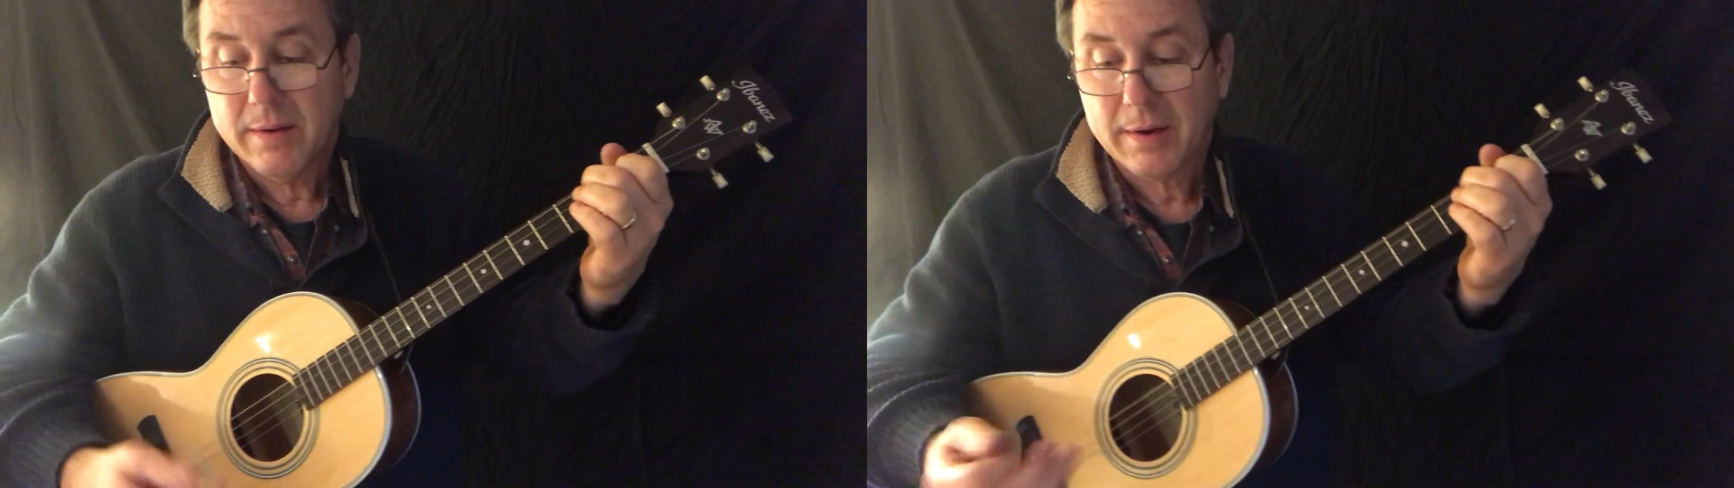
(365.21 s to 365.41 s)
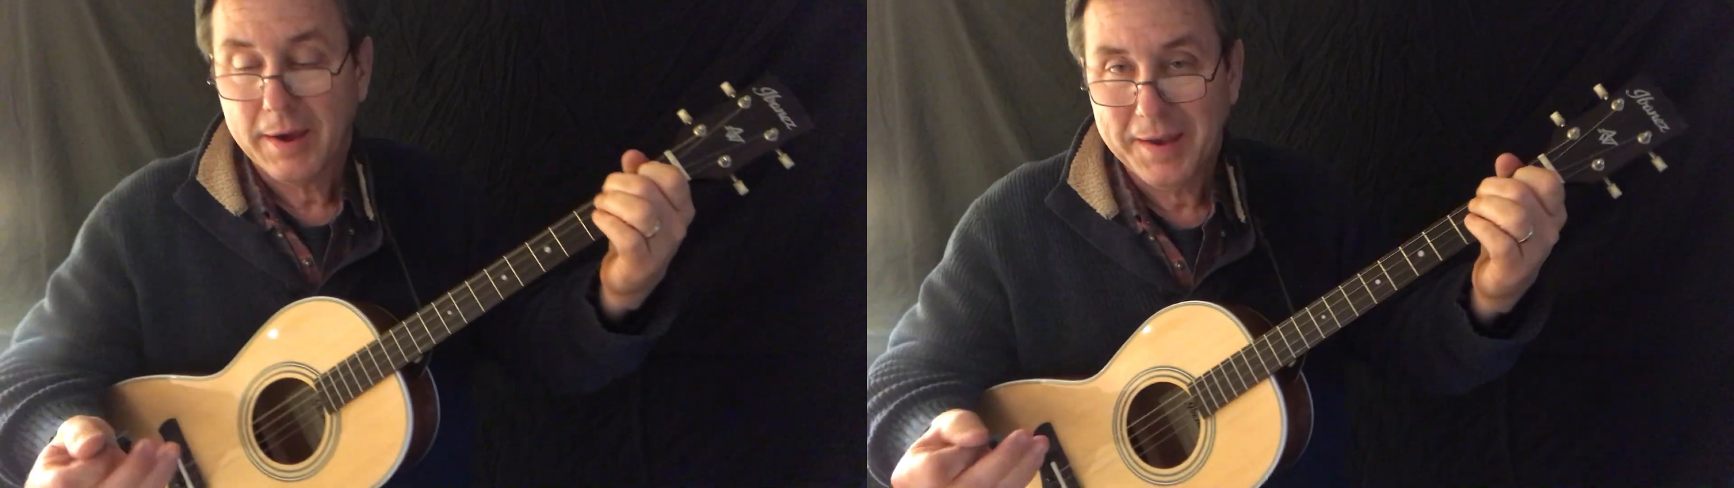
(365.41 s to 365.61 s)

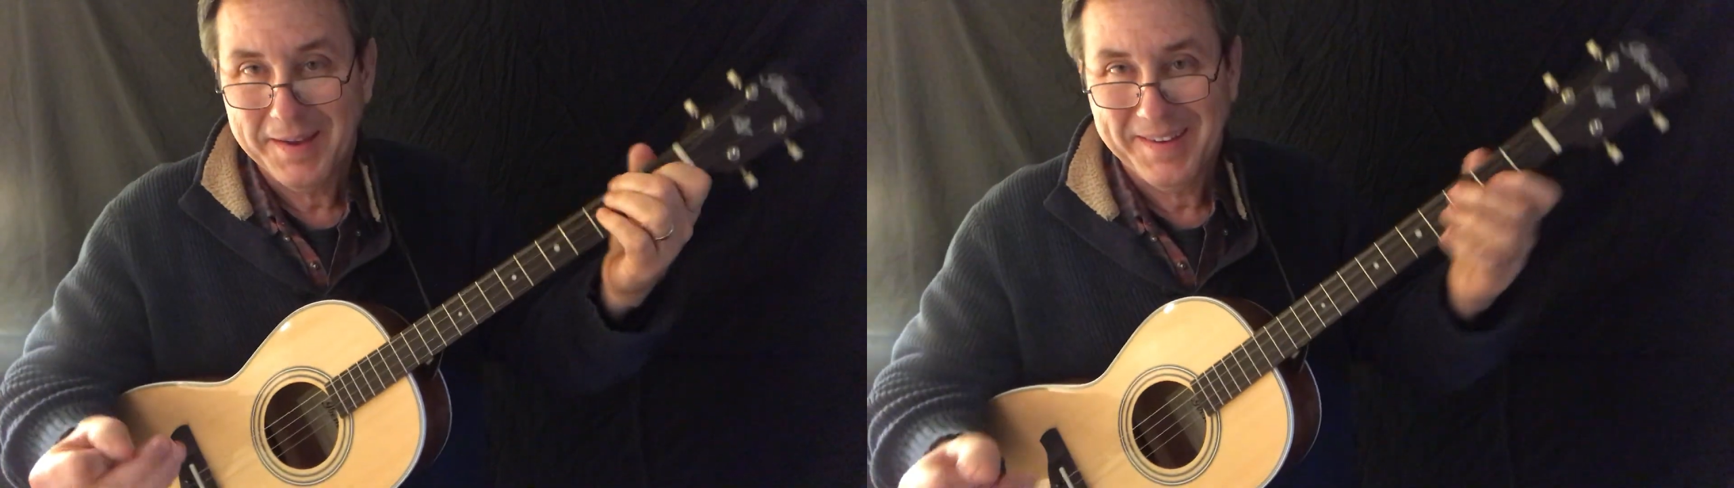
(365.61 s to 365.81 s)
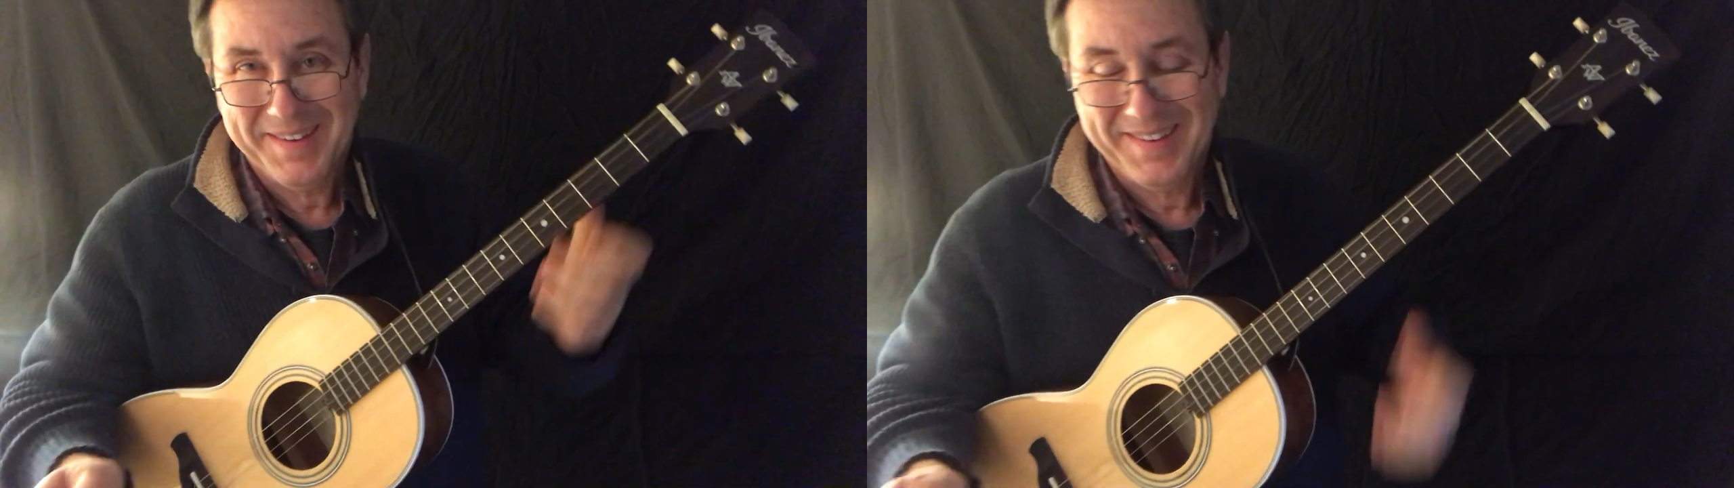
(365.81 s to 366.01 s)
Okay?
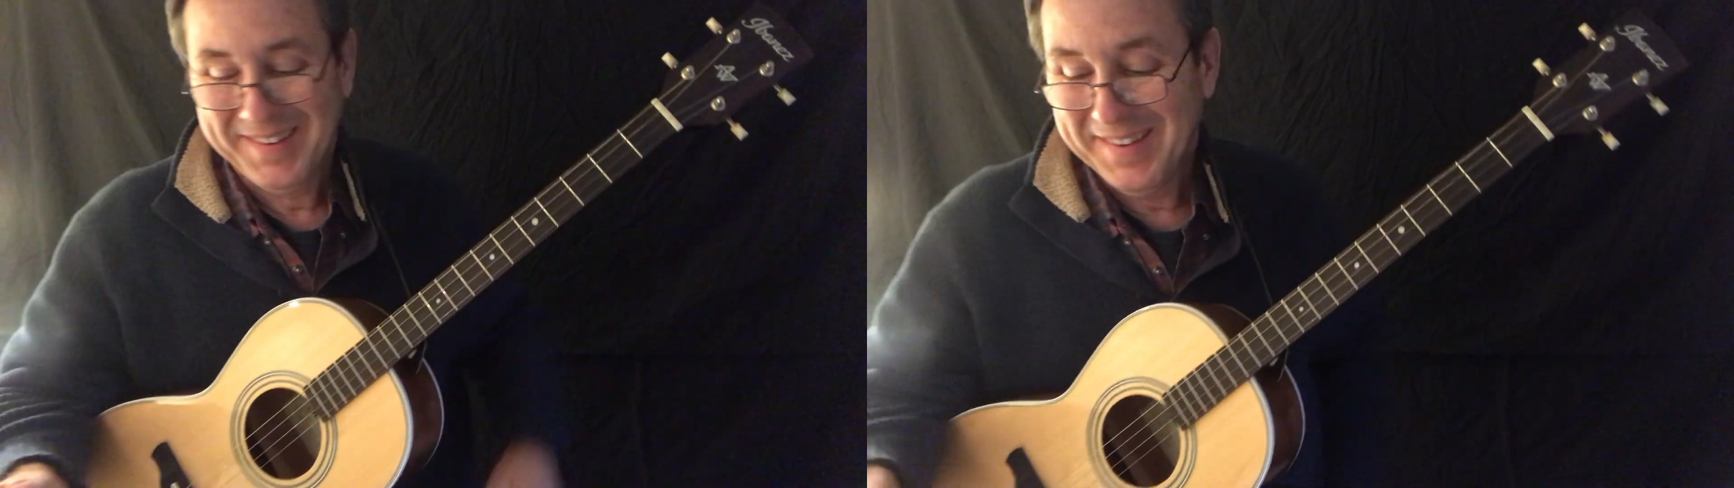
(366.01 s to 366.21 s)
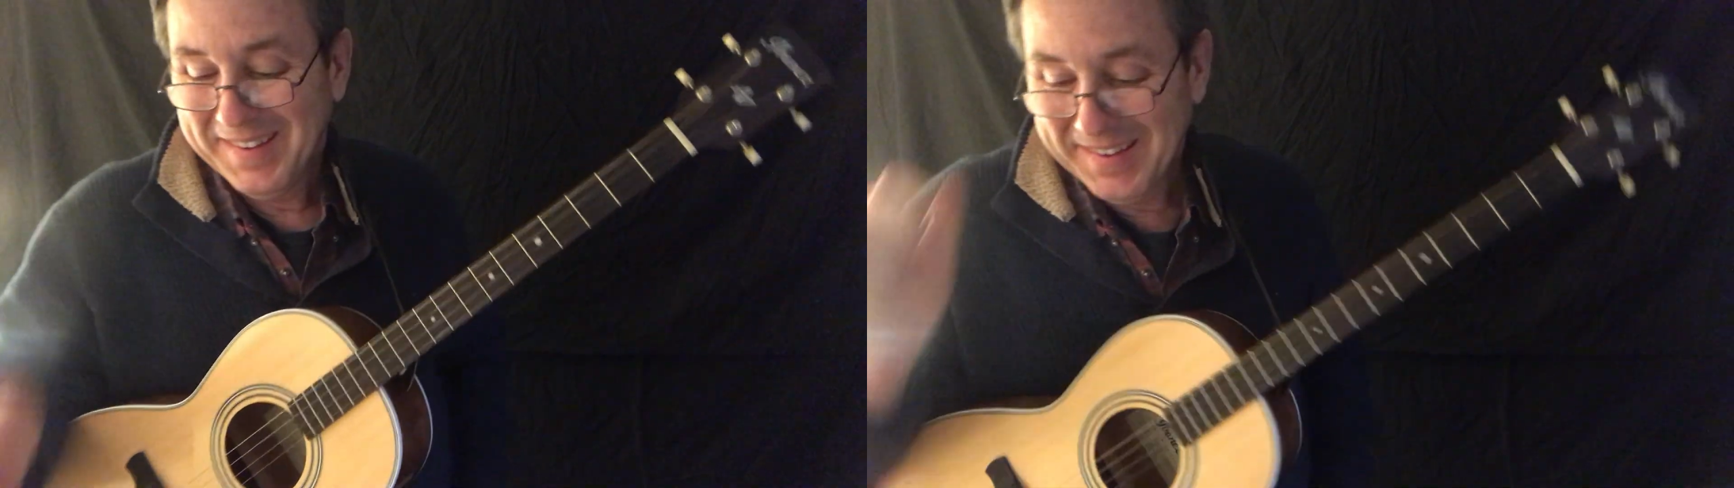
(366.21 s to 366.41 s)

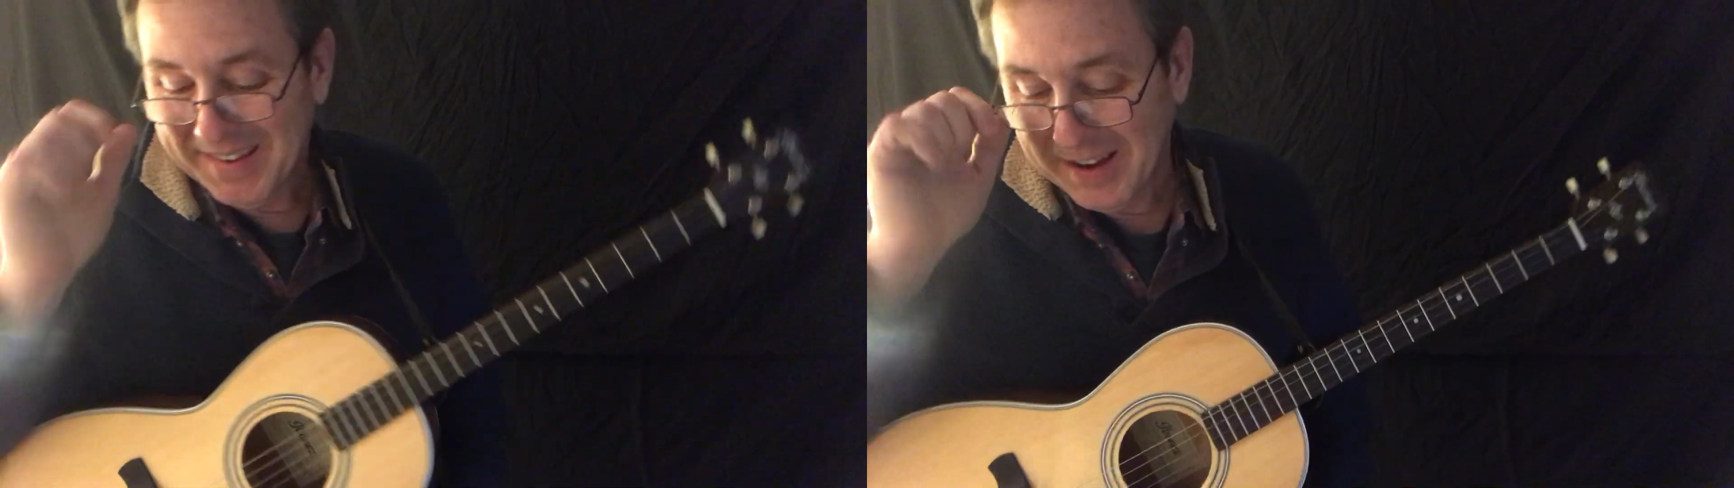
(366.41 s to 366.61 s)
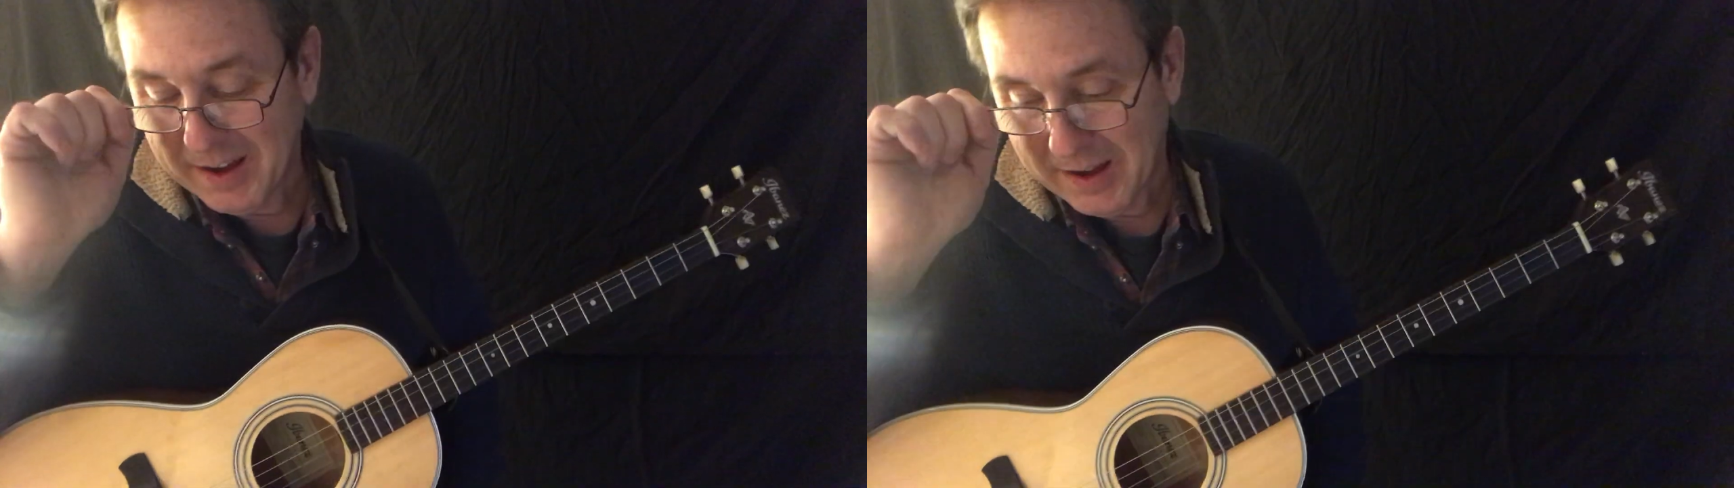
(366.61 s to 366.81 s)

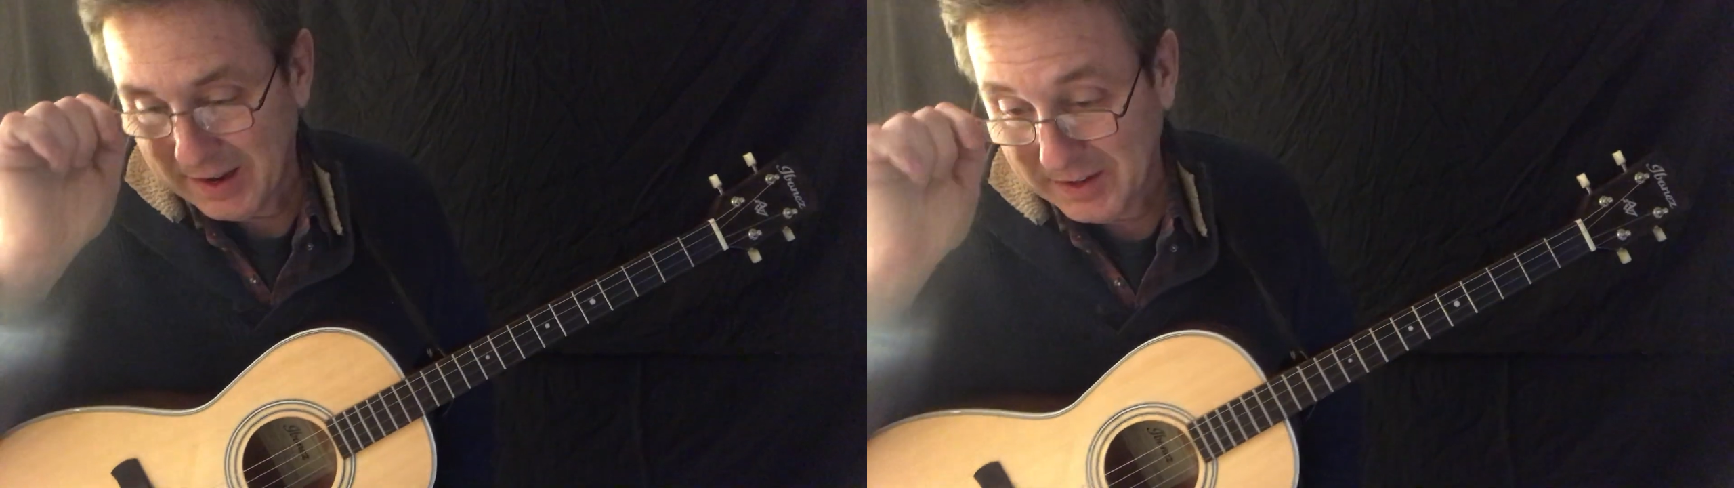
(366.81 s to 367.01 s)
I